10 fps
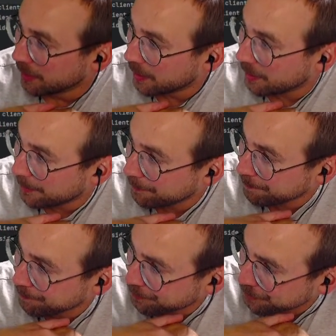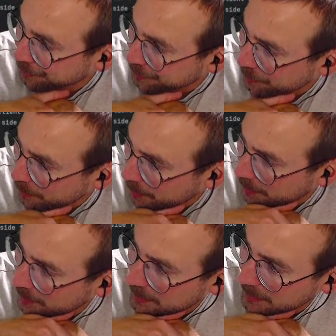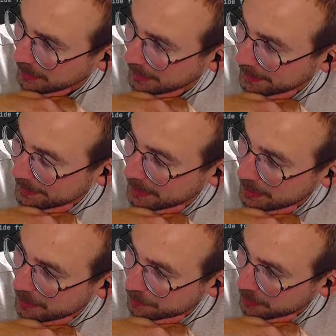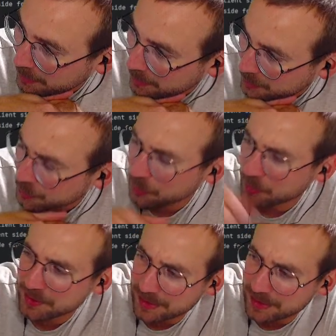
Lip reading: I have a little to-do list.